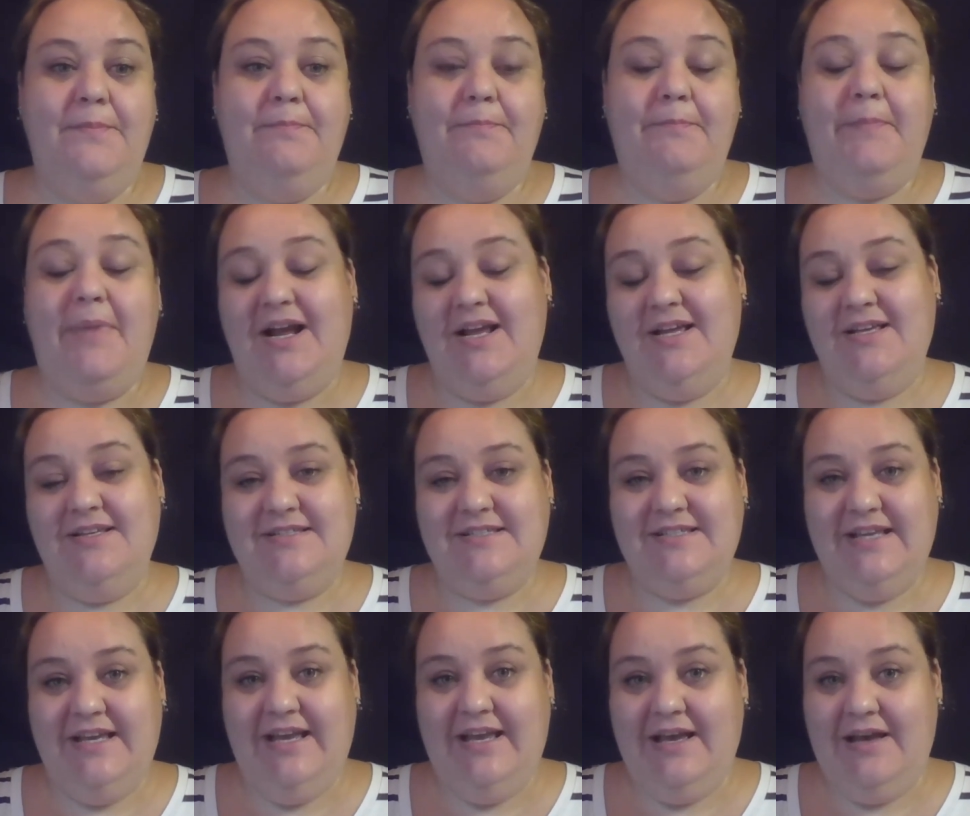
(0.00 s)
might
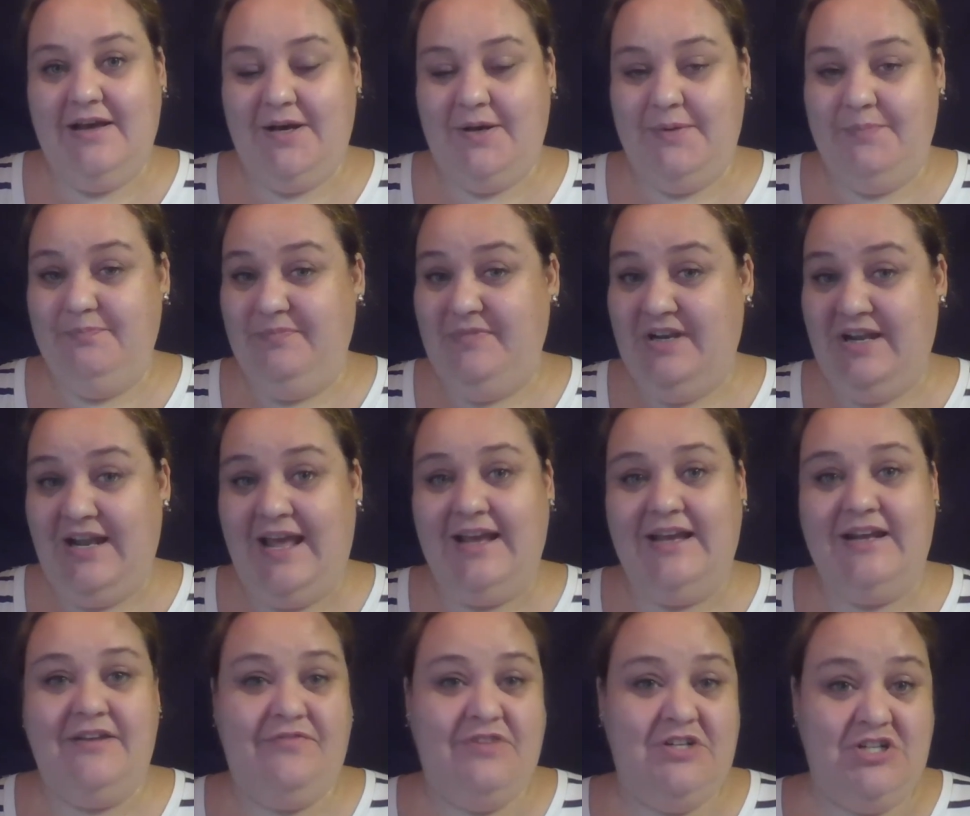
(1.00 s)
see a
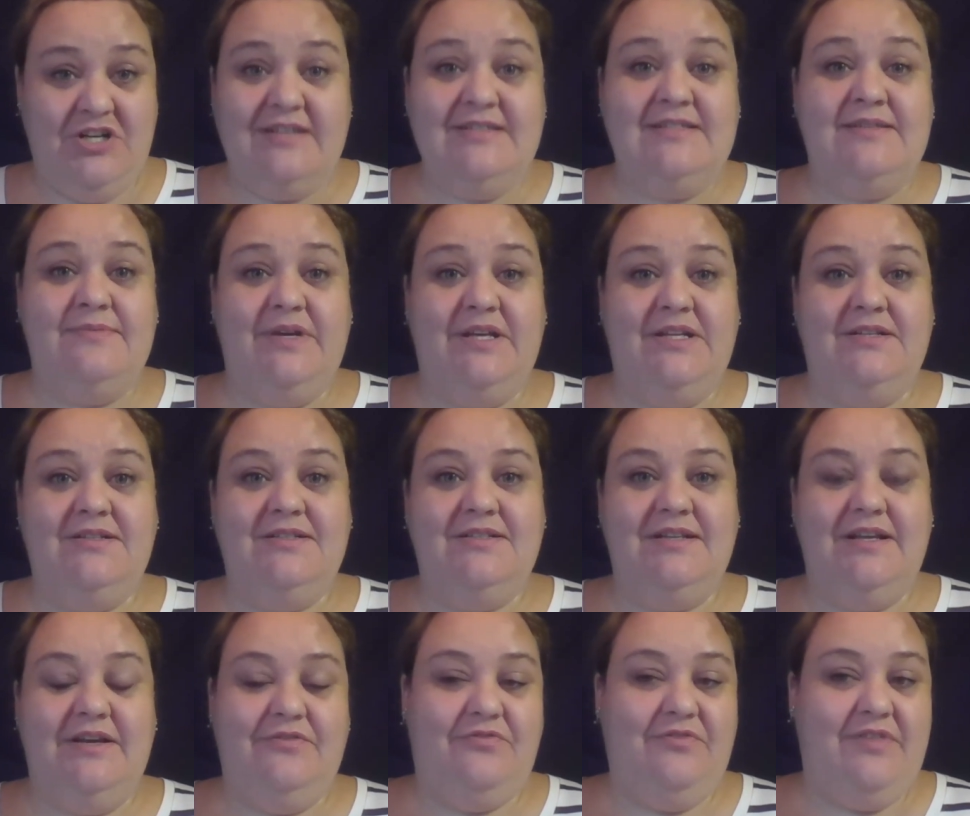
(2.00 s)
negative adjustment
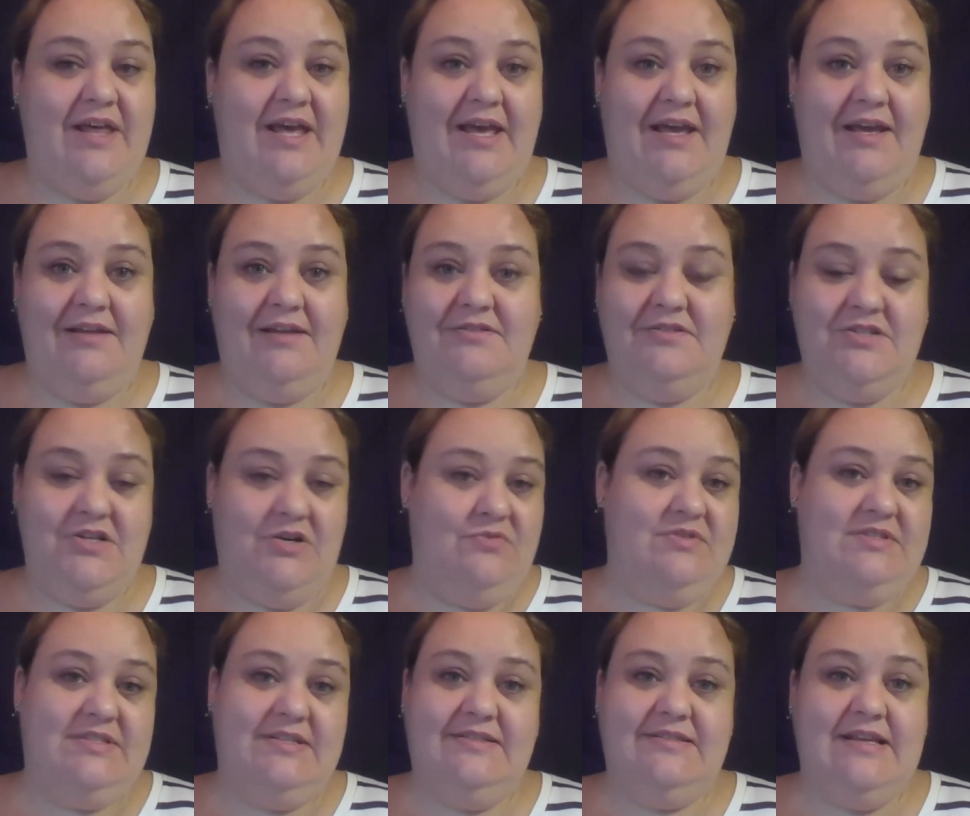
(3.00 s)
if they
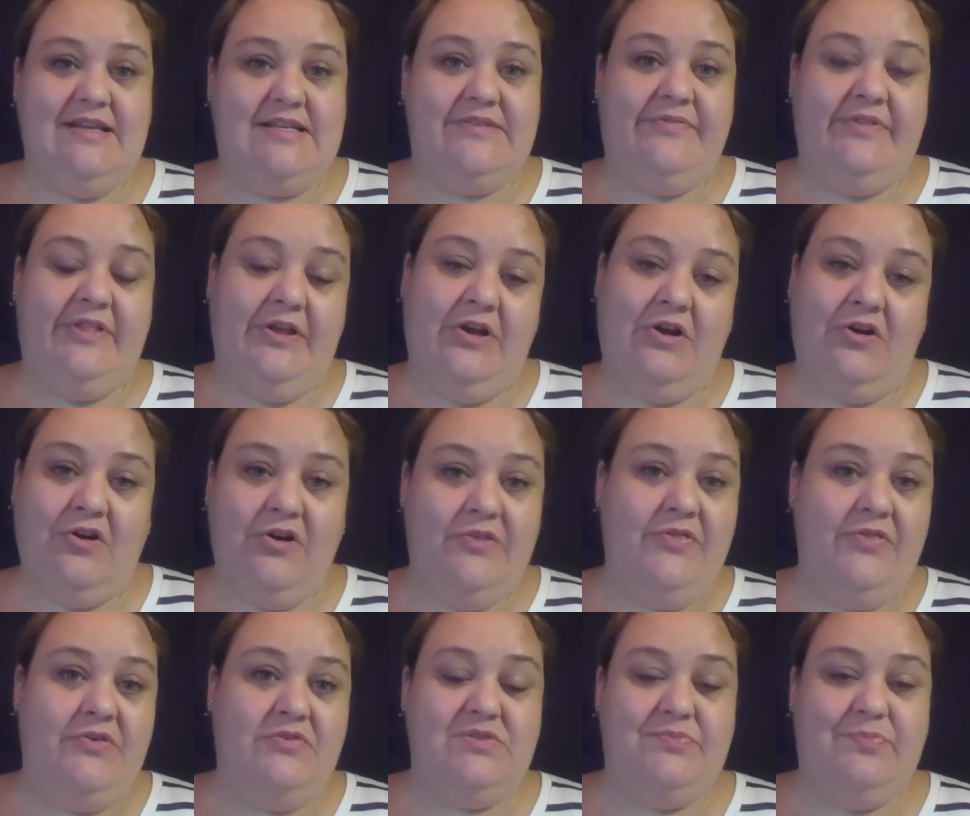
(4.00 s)
don't successfully earn
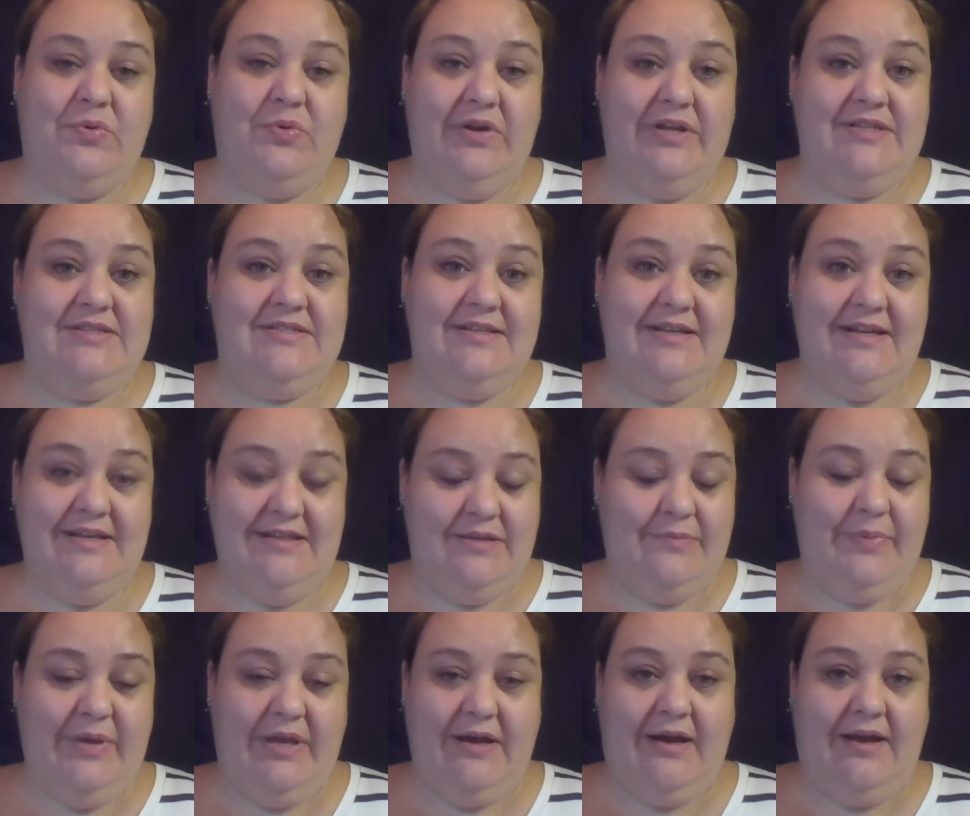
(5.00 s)
those points in the
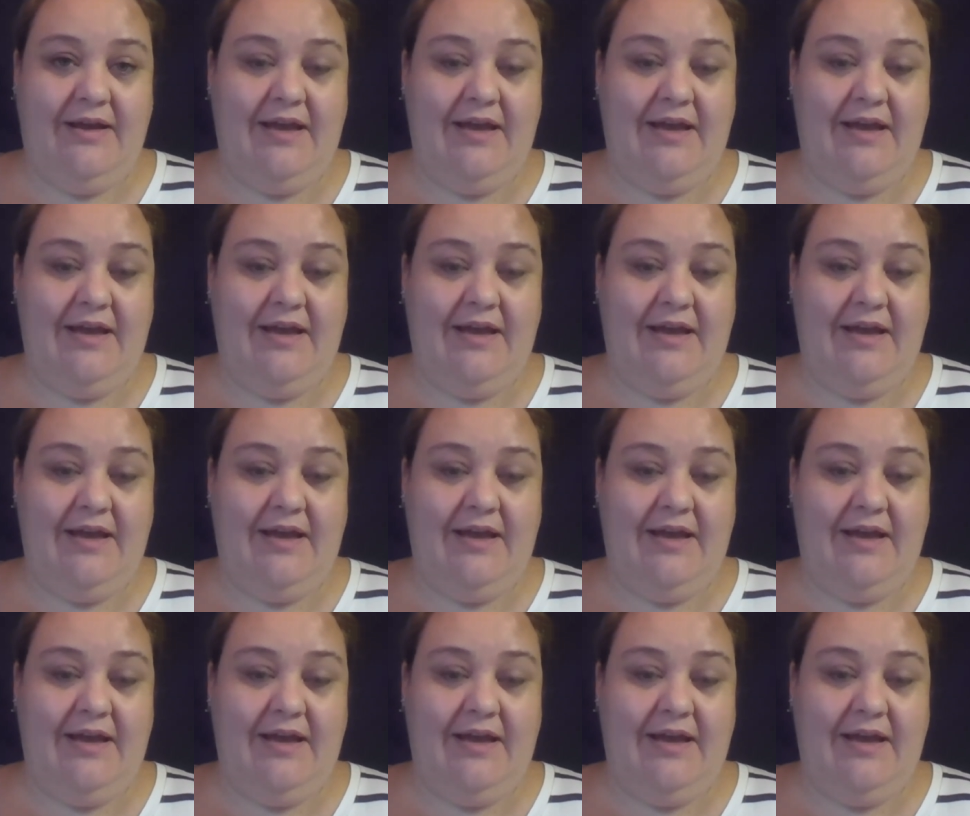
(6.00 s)
PI